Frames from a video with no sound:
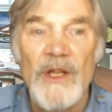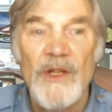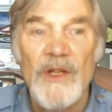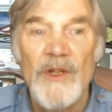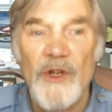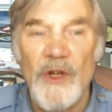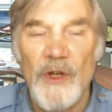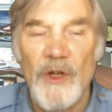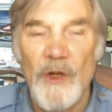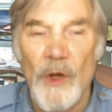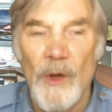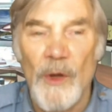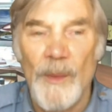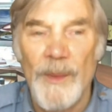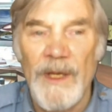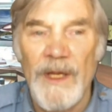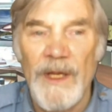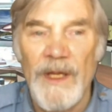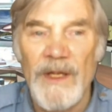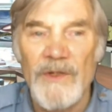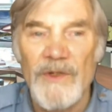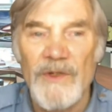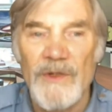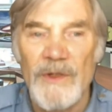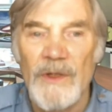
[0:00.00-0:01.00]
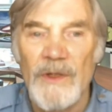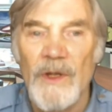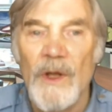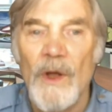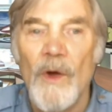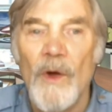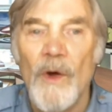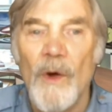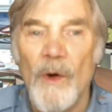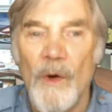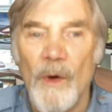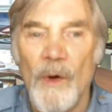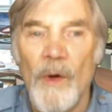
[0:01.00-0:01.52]
denomination,
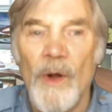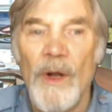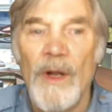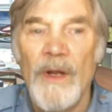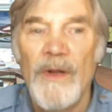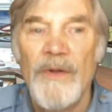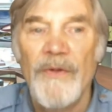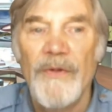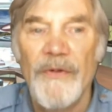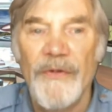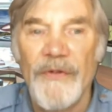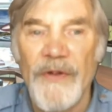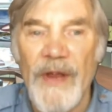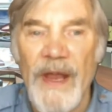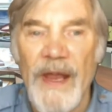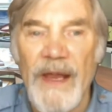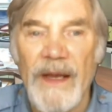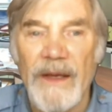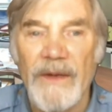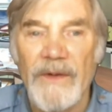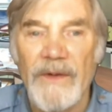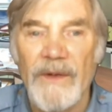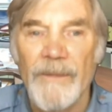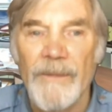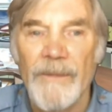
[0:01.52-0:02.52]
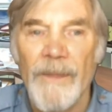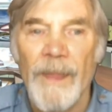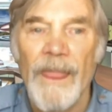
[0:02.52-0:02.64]
or sect.